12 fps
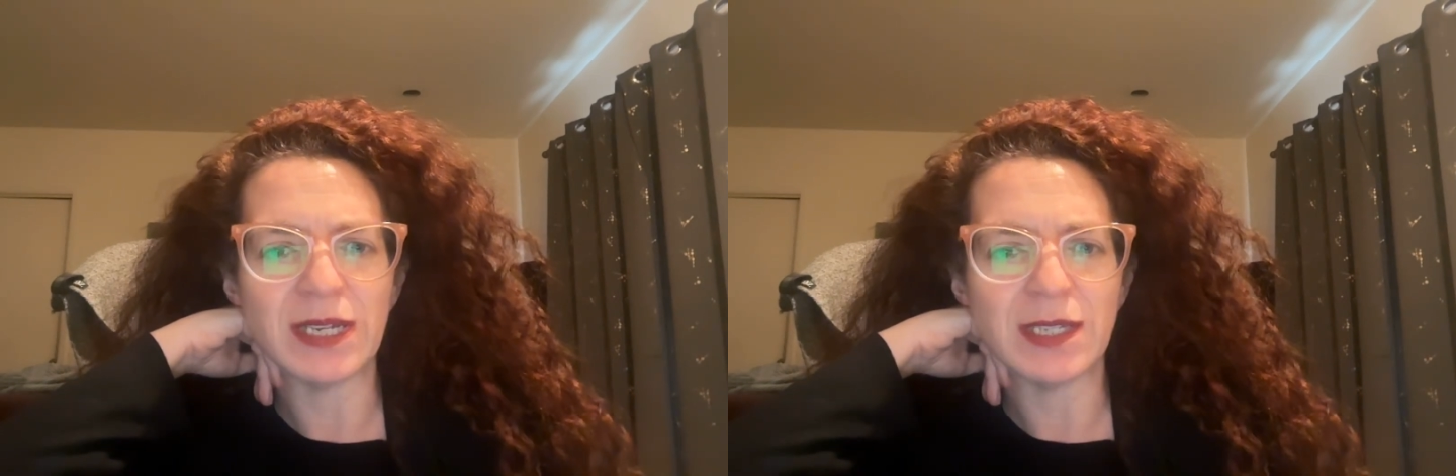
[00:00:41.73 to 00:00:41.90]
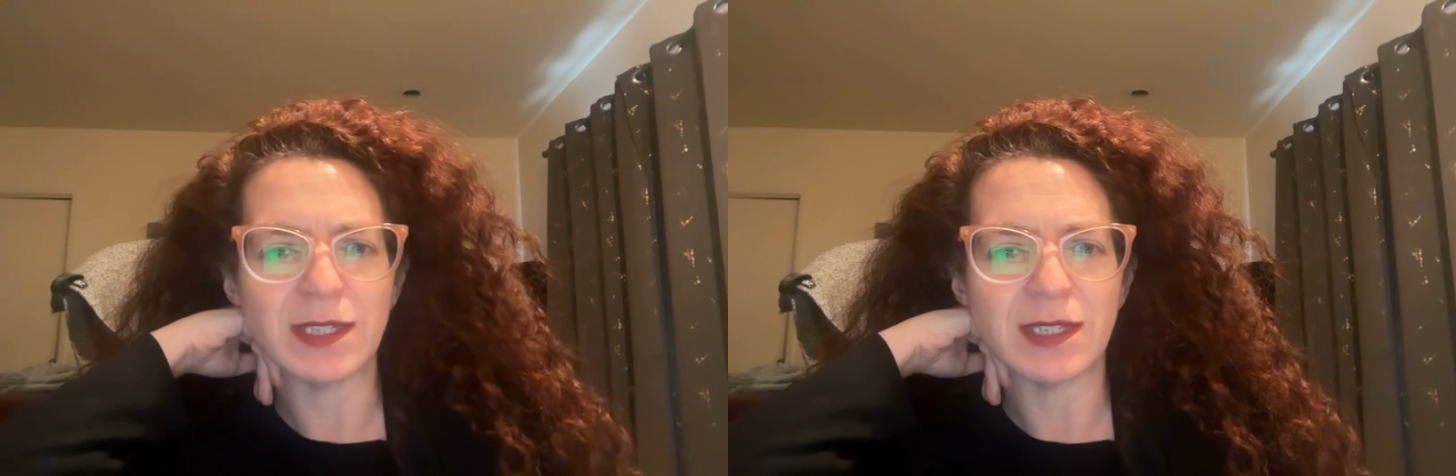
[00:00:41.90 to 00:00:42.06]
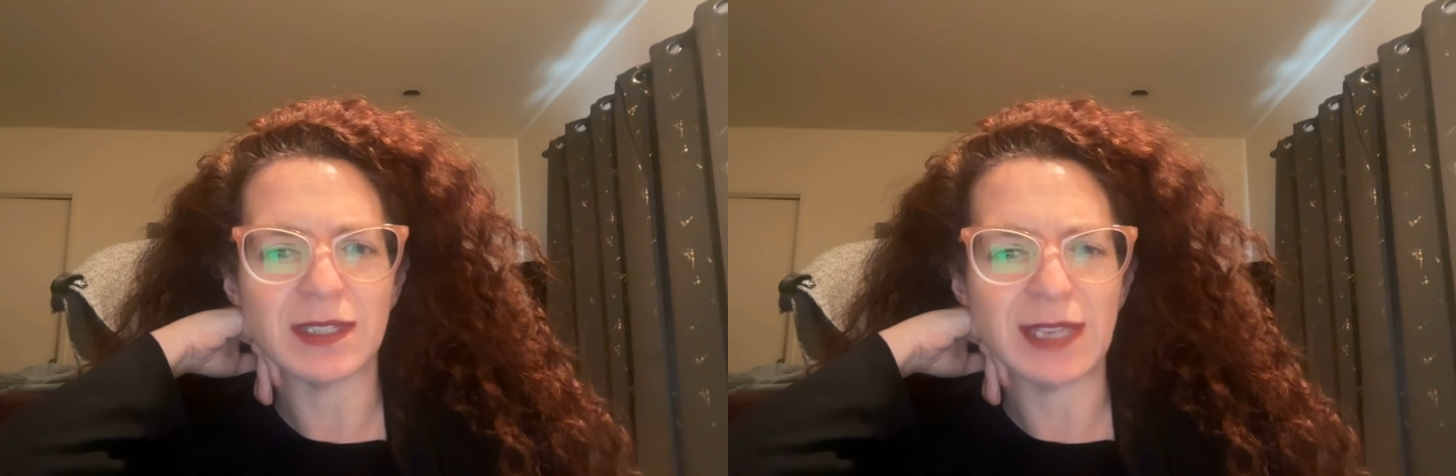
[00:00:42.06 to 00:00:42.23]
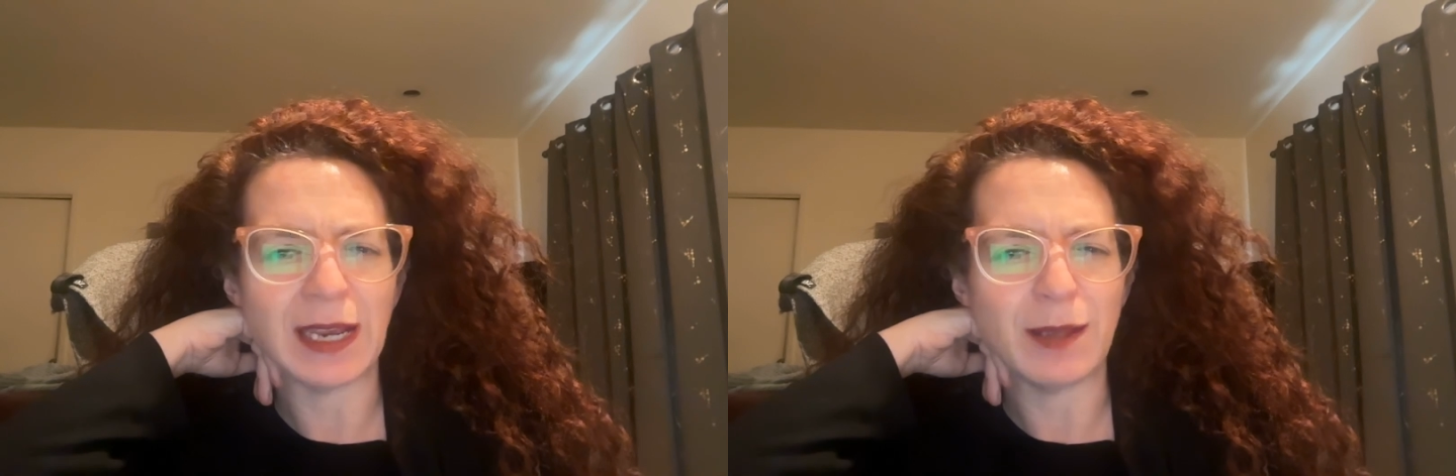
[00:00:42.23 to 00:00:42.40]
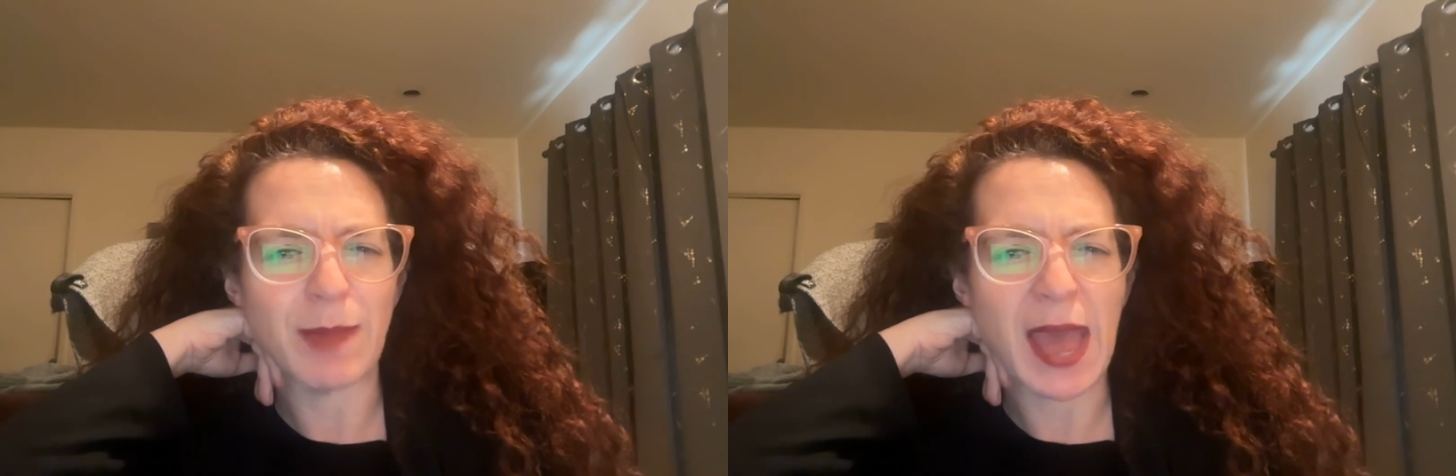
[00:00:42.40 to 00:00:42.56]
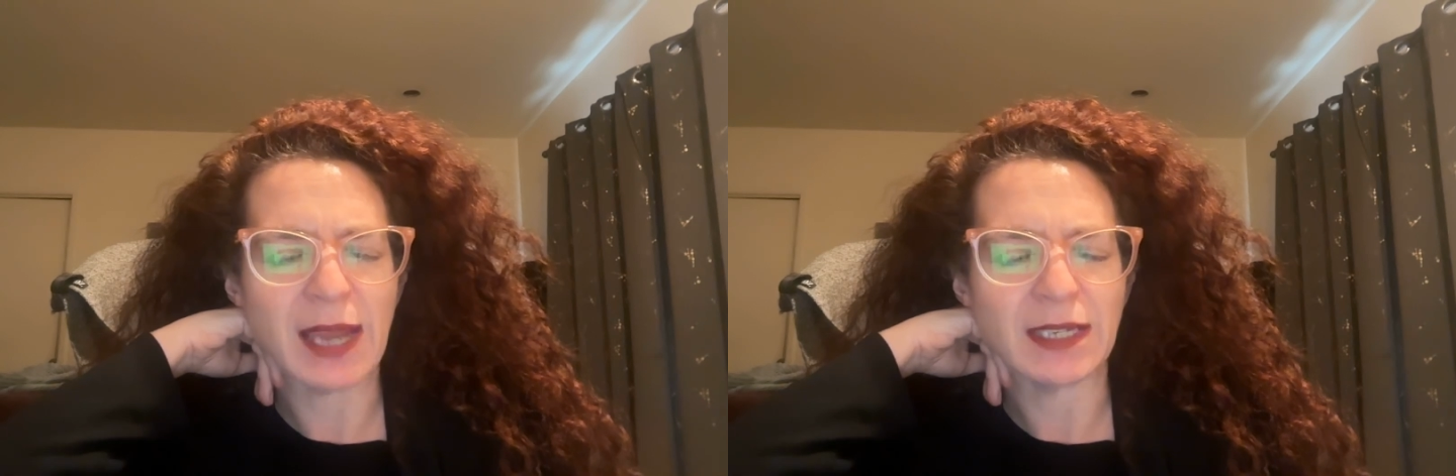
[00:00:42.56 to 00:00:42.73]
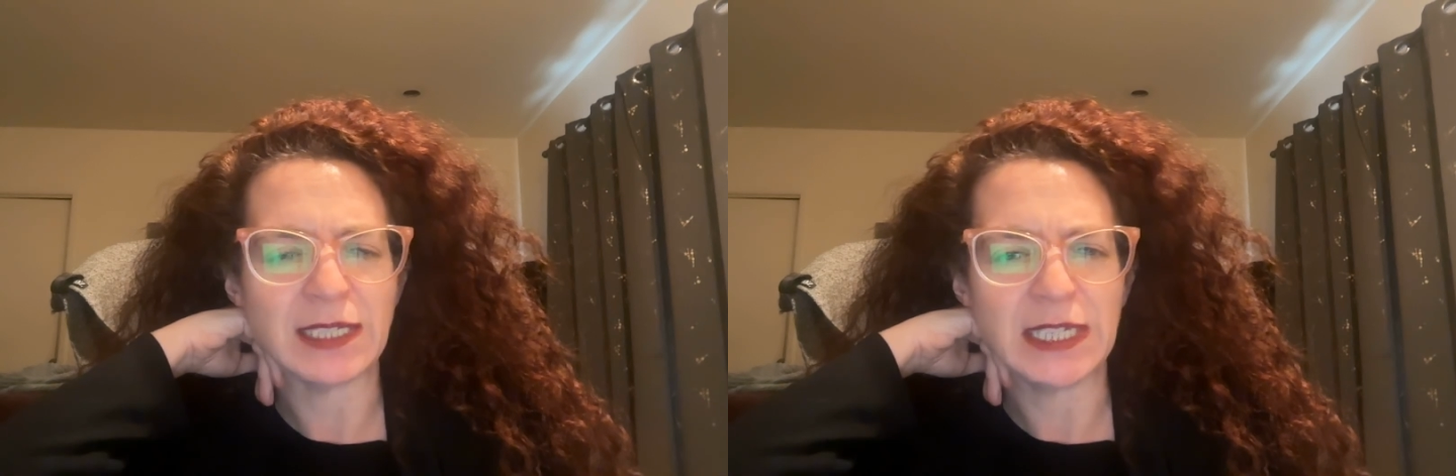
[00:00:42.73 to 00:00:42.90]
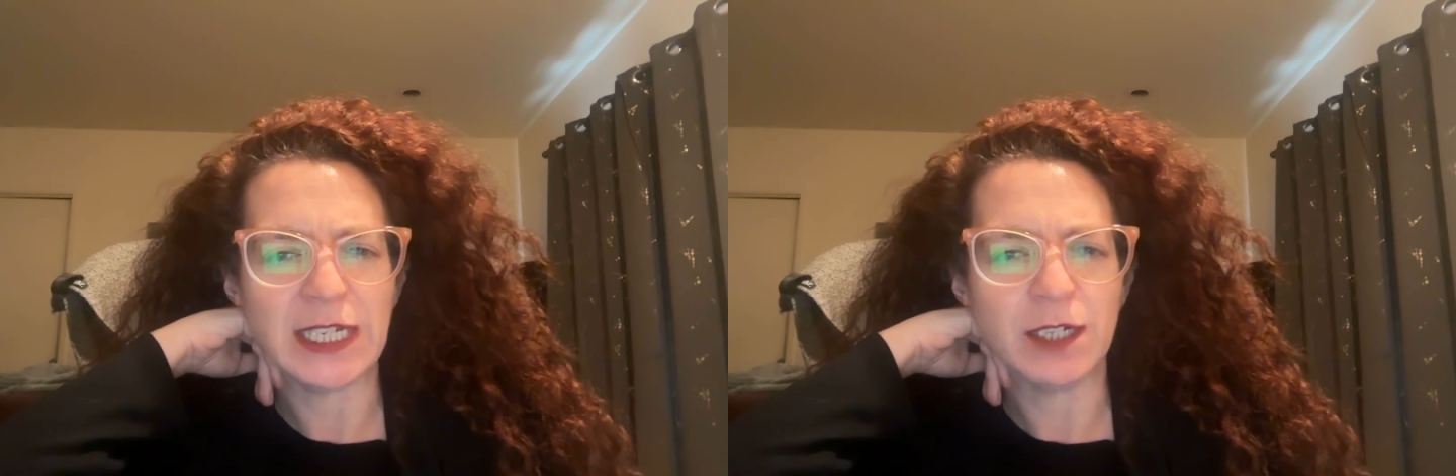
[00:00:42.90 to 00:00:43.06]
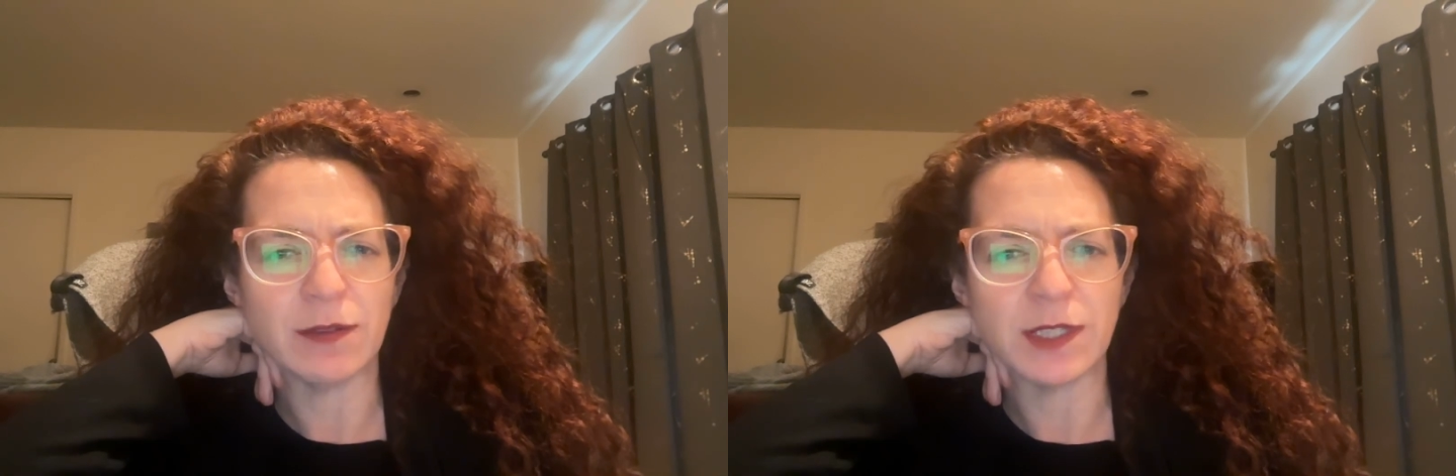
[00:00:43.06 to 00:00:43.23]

is getting back in gear.